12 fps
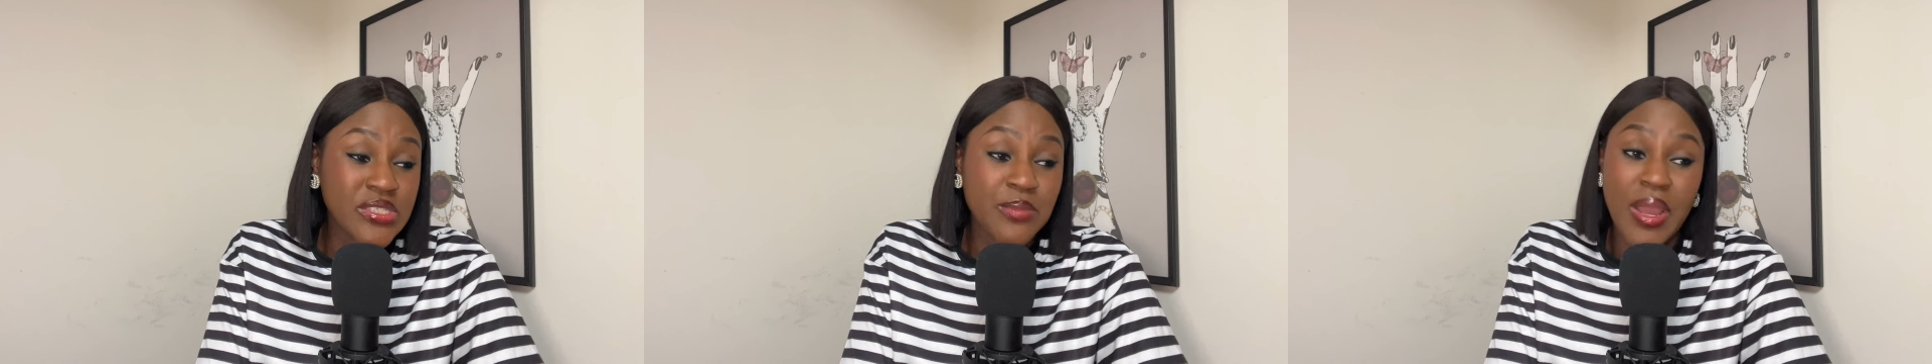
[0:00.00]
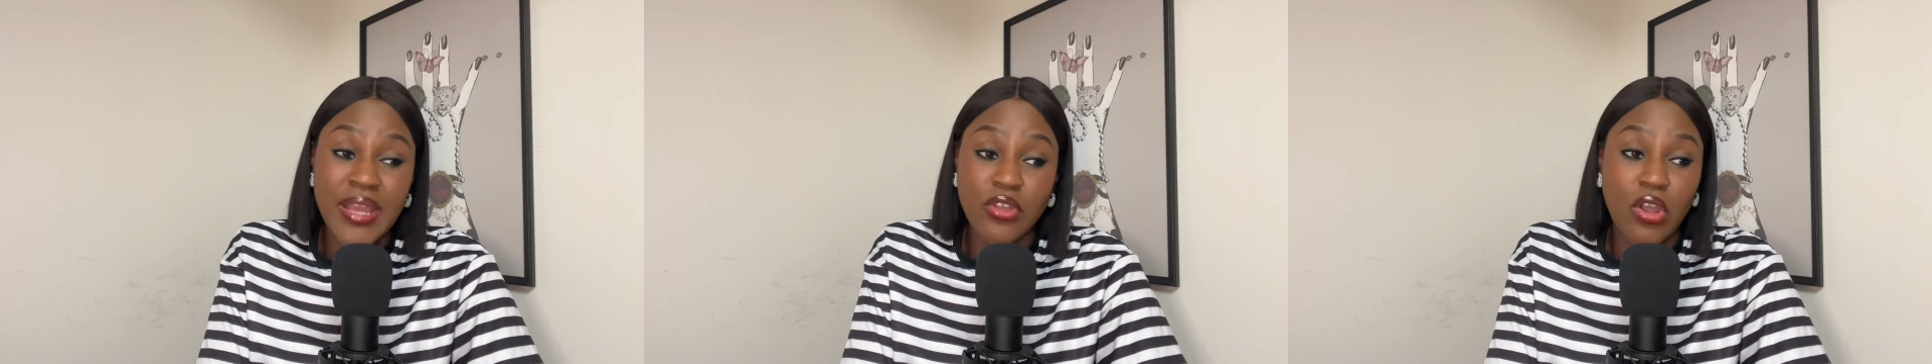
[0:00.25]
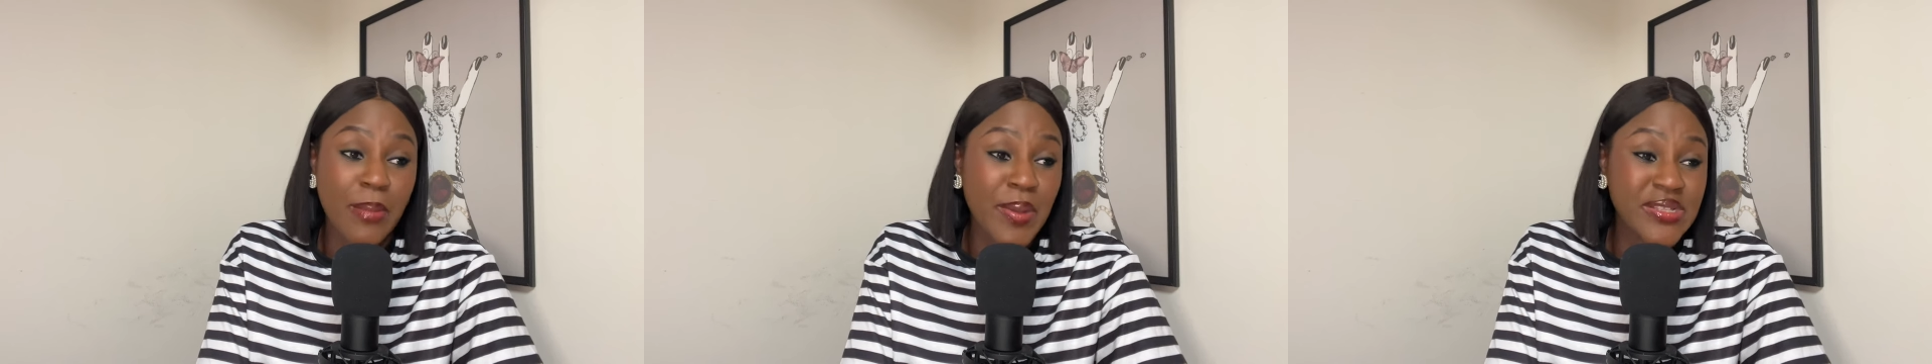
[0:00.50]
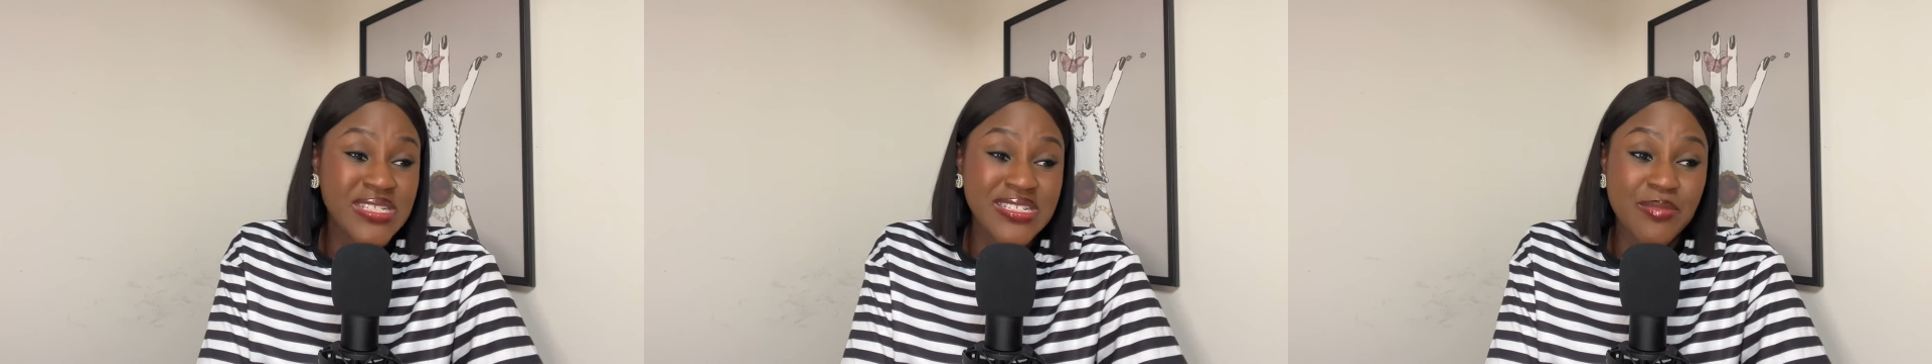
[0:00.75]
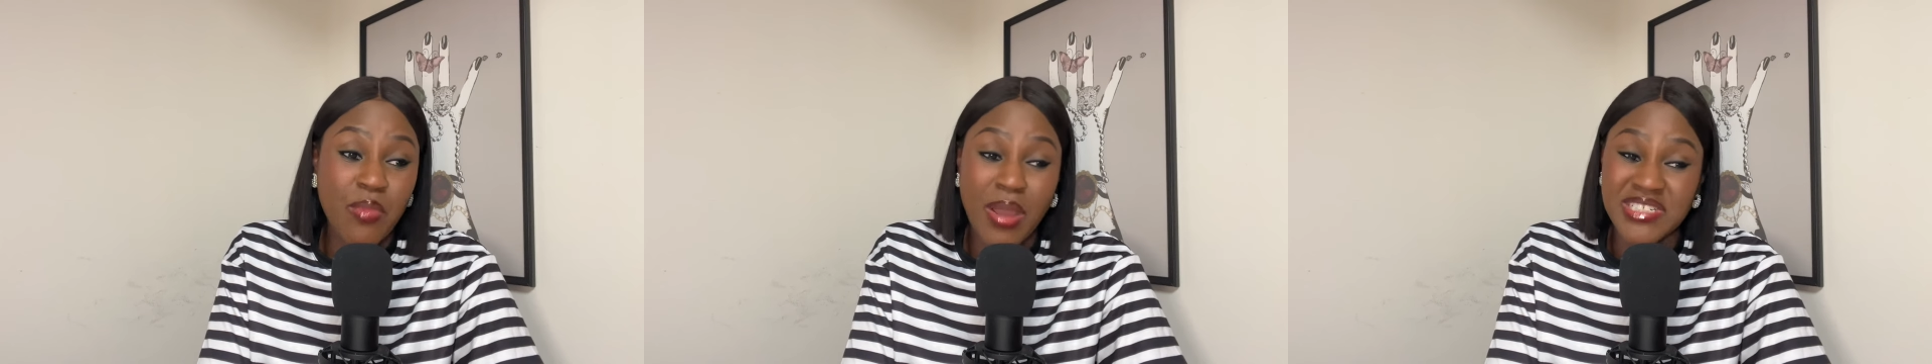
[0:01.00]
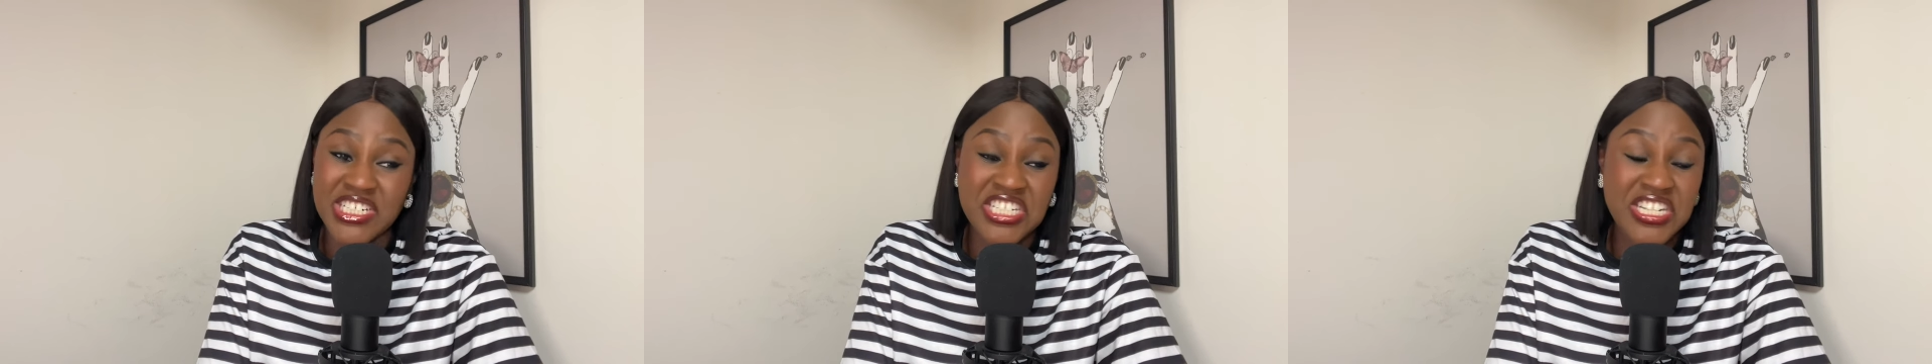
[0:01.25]
the more i talk about it the more
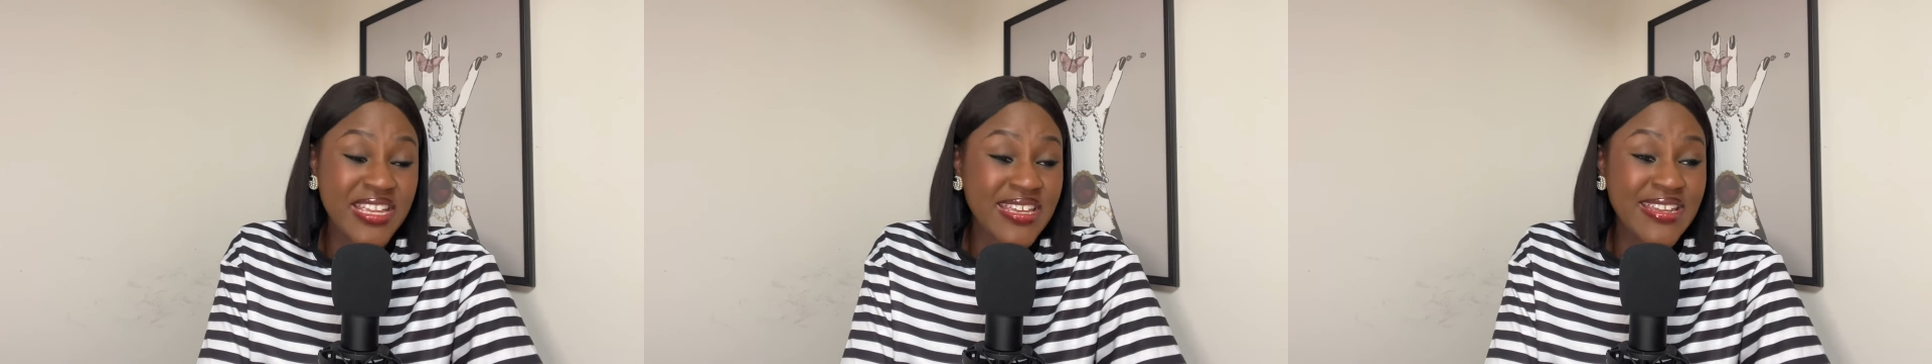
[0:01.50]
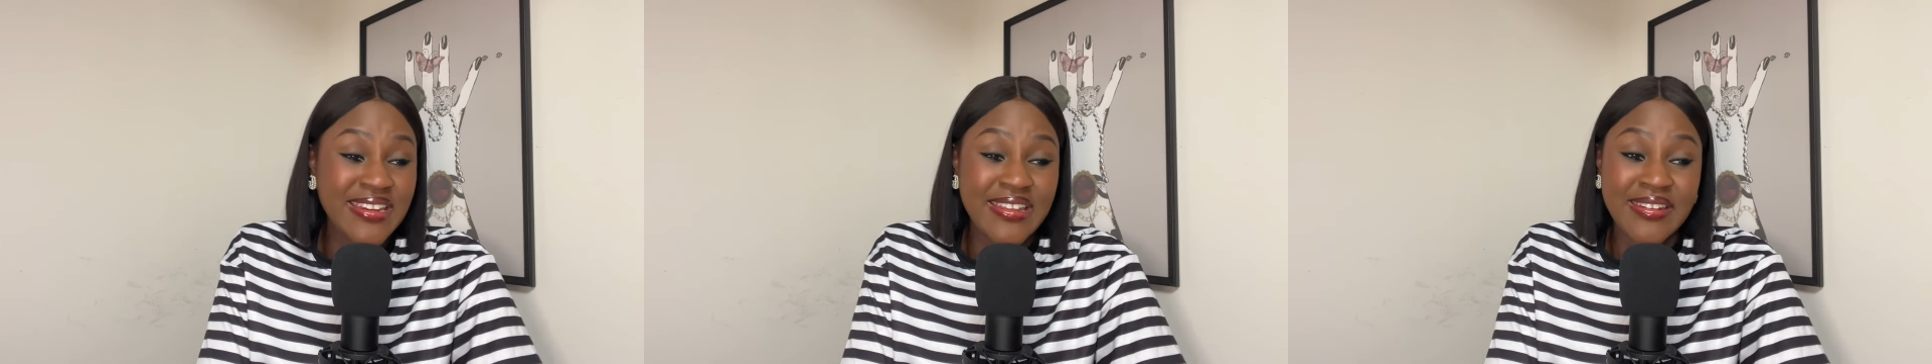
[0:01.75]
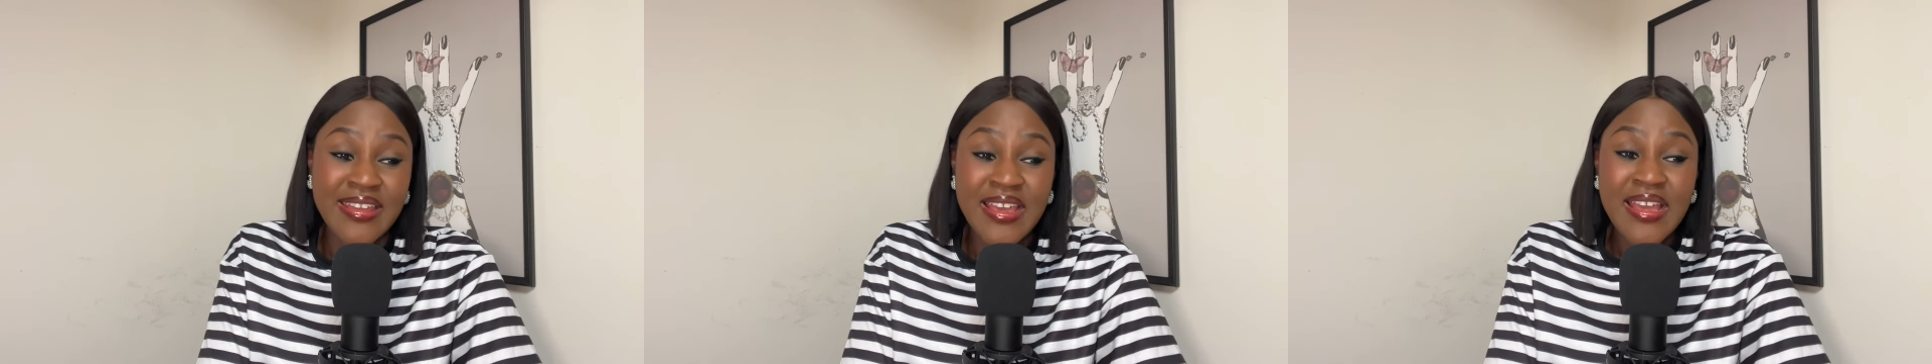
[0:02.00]
i'm shaking in